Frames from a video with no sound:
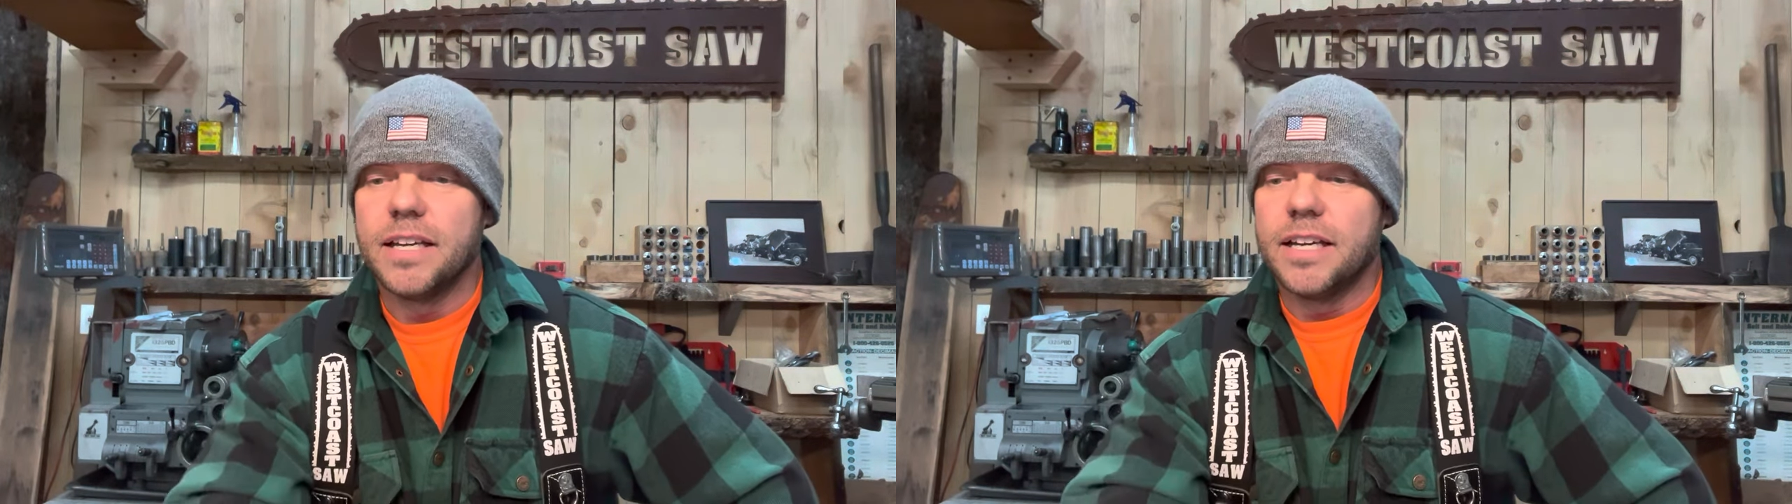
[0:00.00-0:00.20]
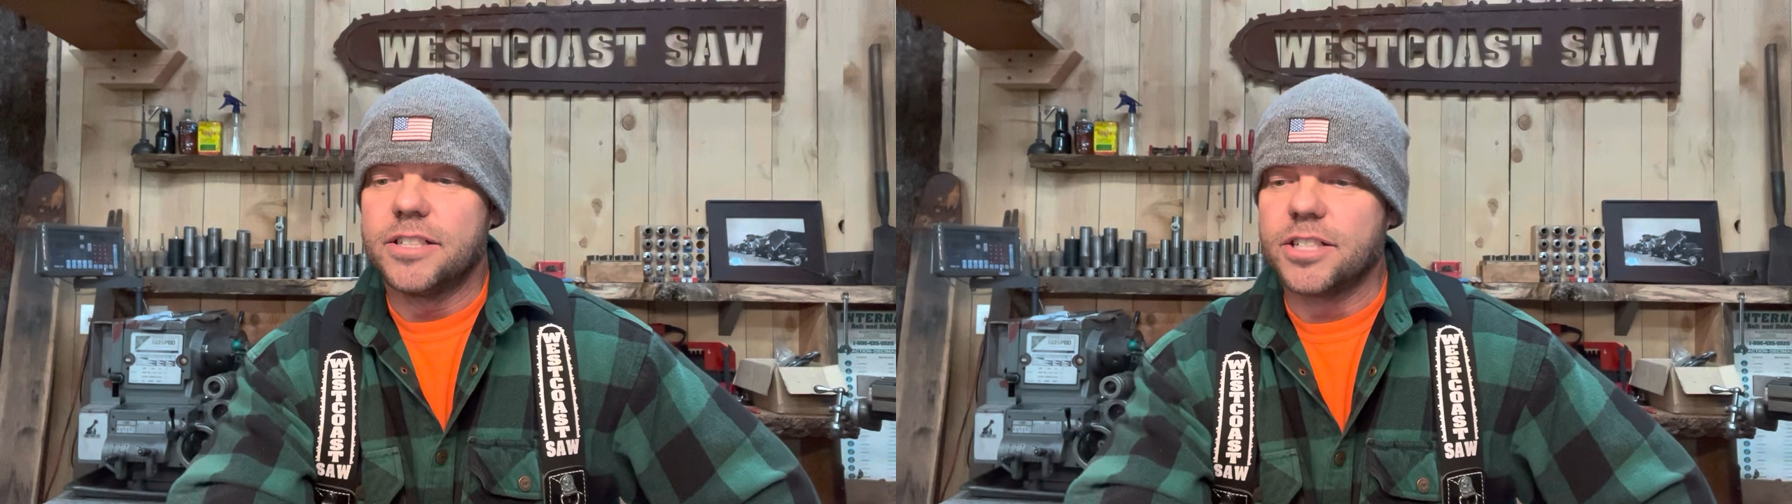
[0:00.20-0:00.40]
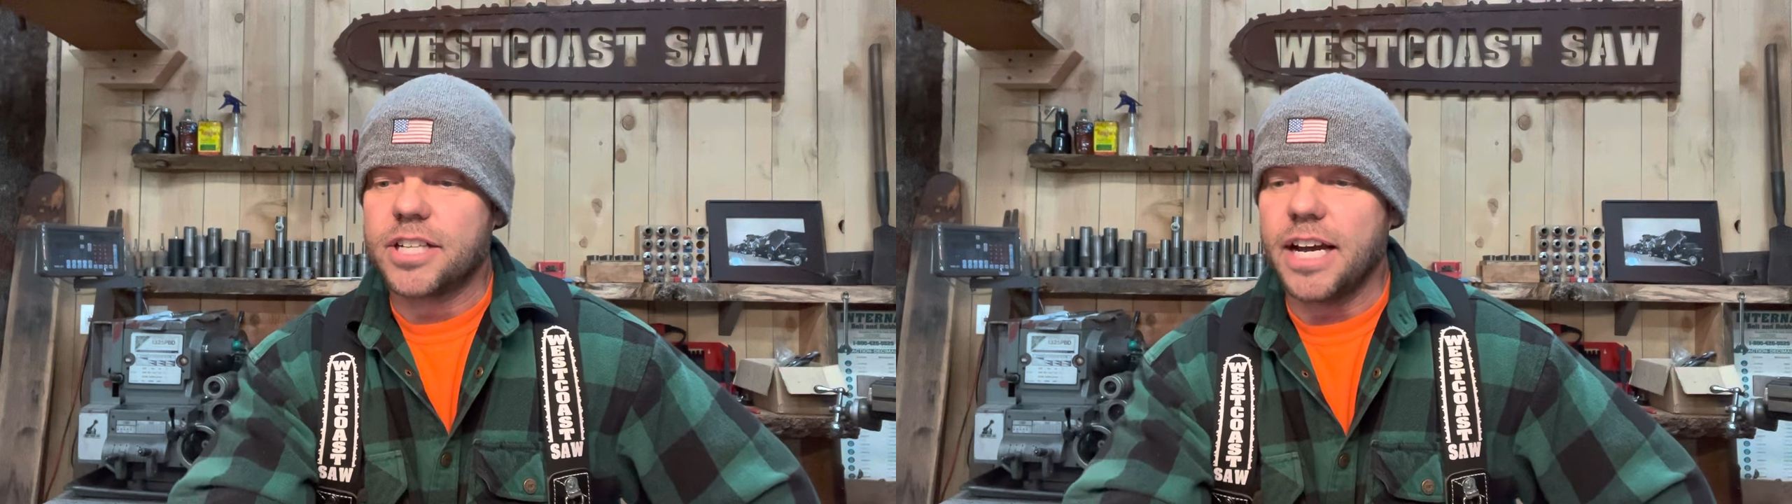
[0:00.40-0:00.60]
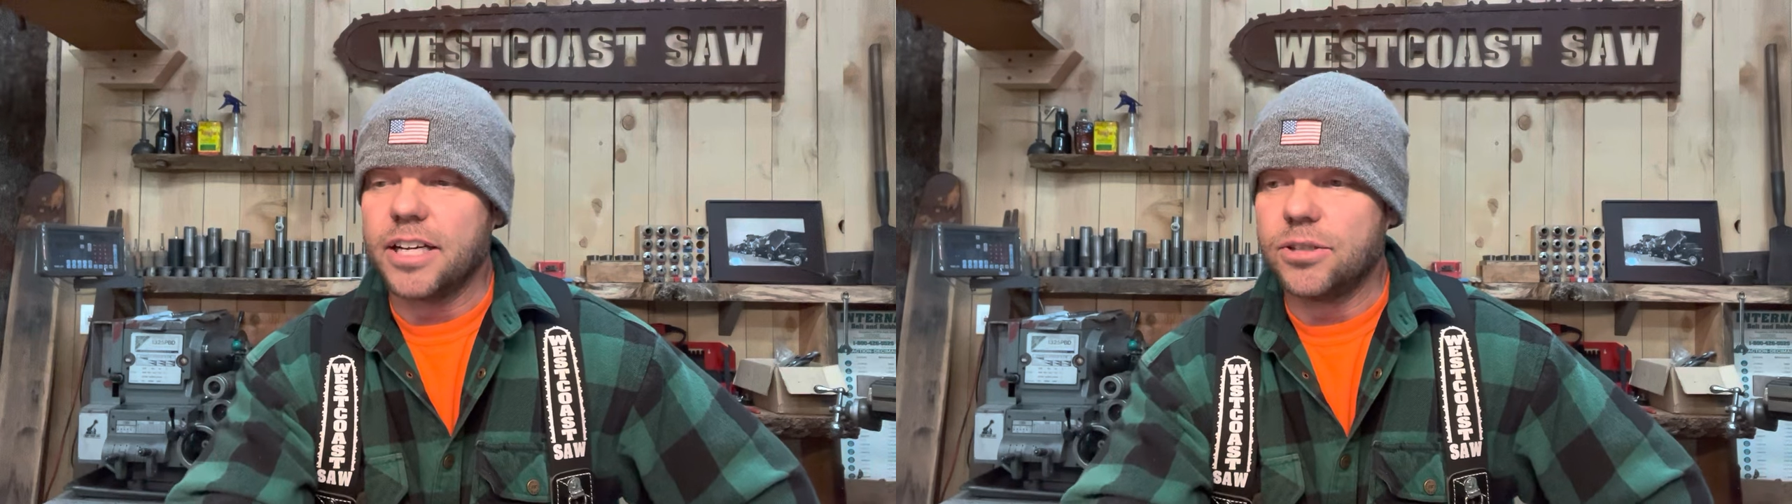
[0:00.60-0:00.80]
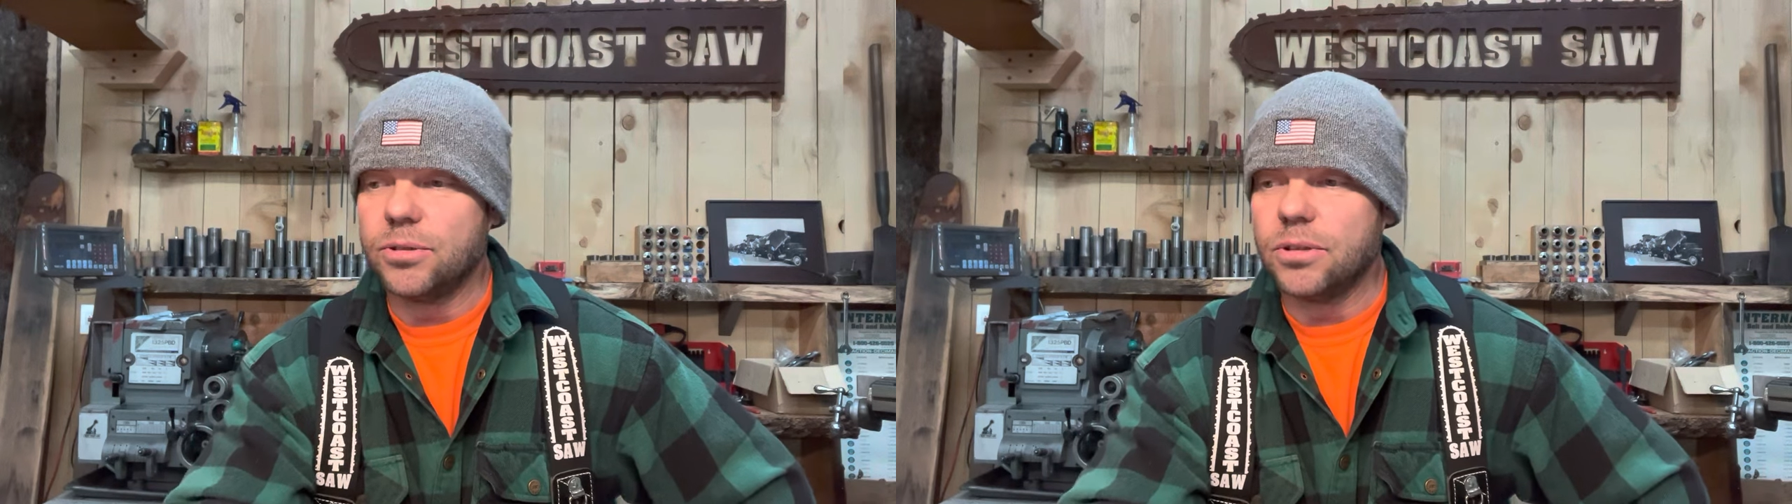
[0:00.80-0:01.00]
it's just kind
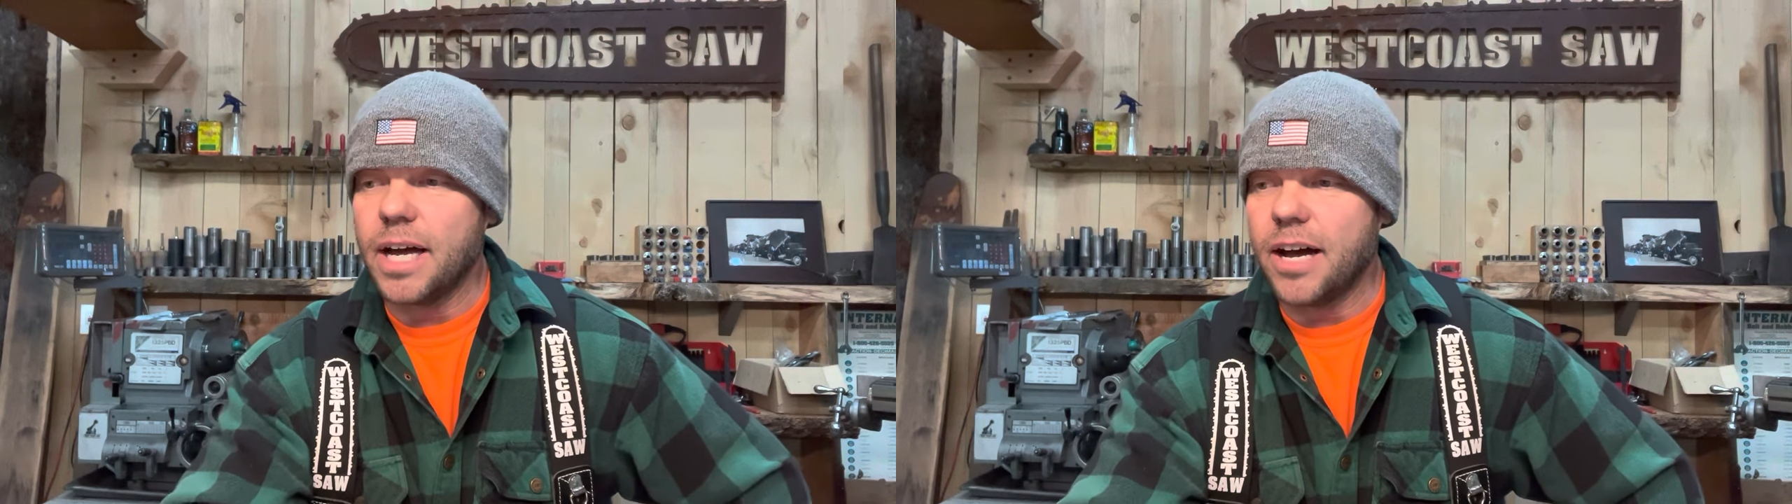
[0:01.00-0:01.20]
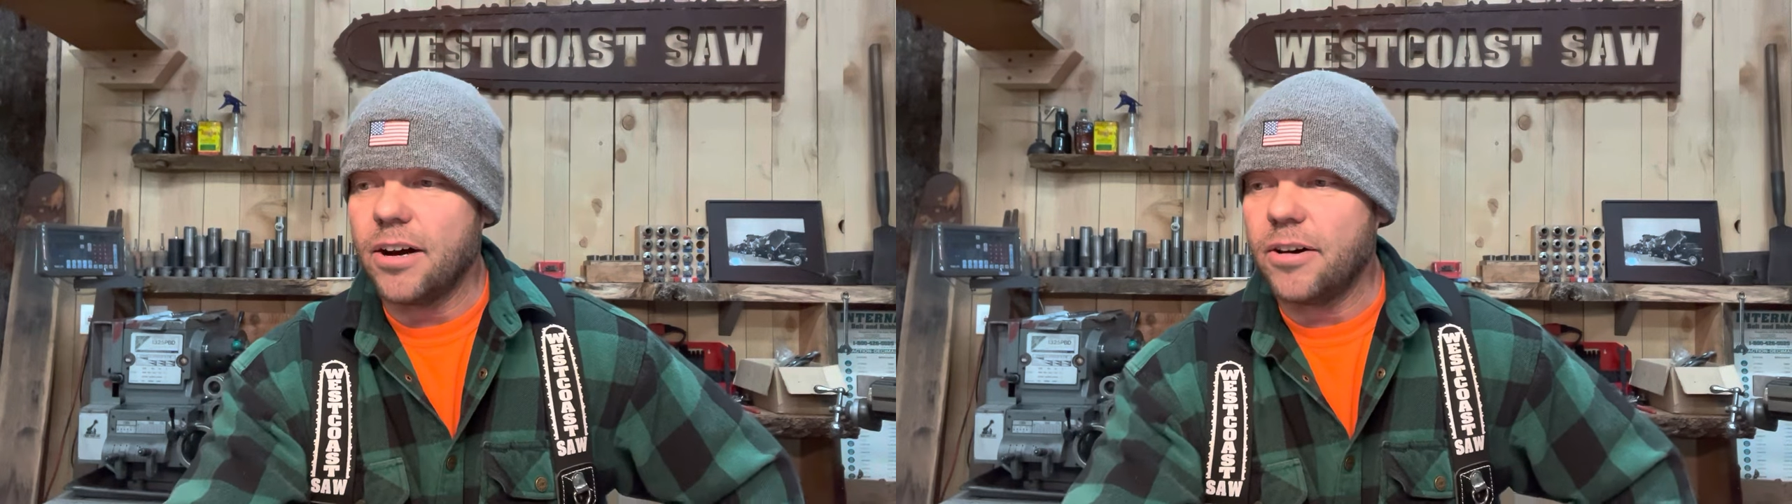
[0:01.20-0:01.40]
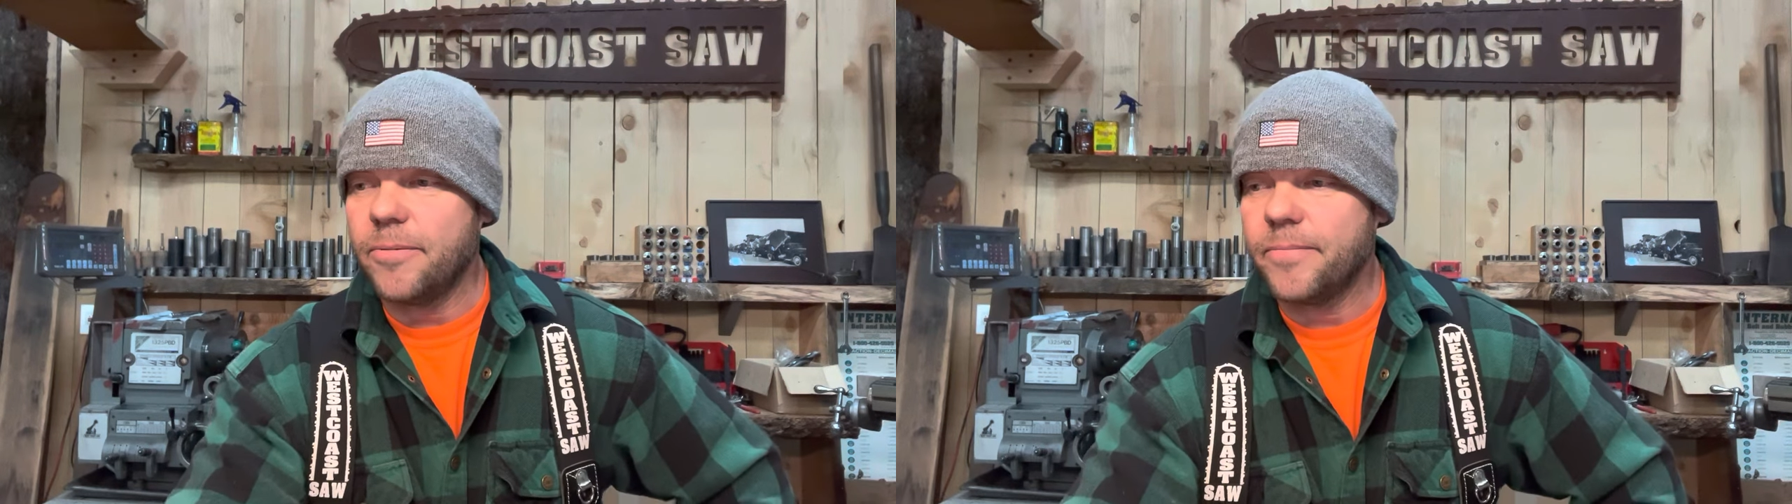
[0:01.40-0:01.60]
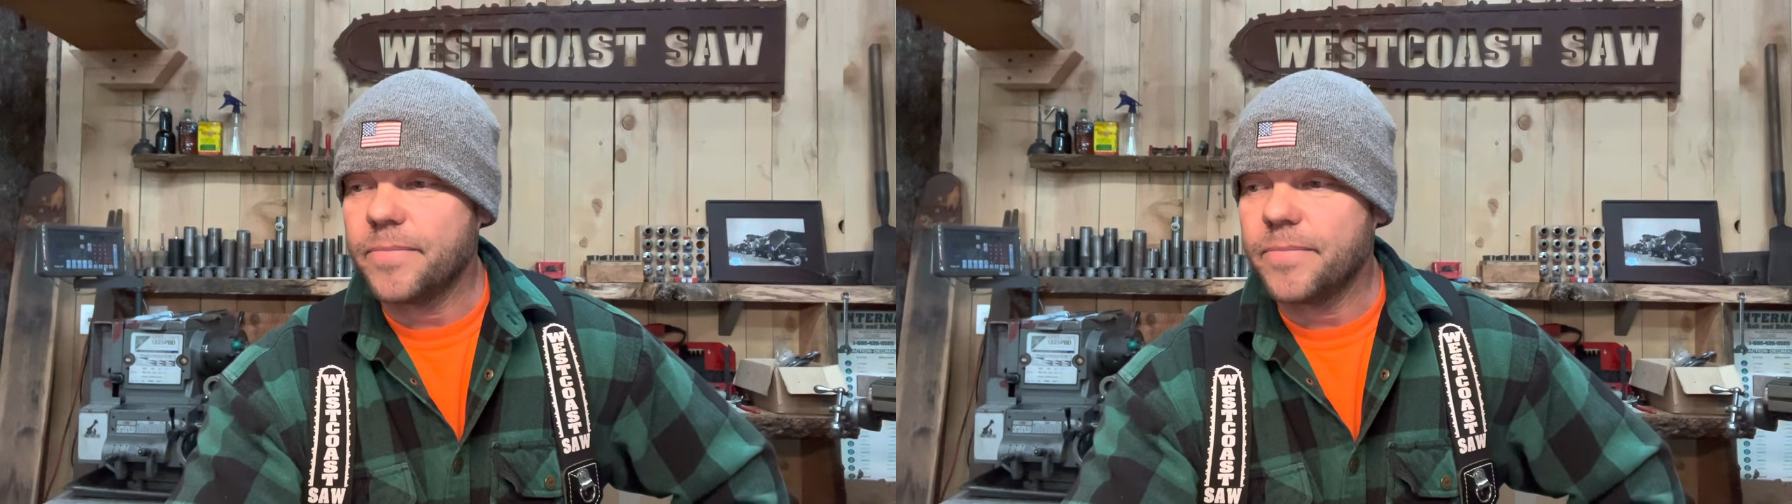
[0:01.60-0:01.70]
of cool how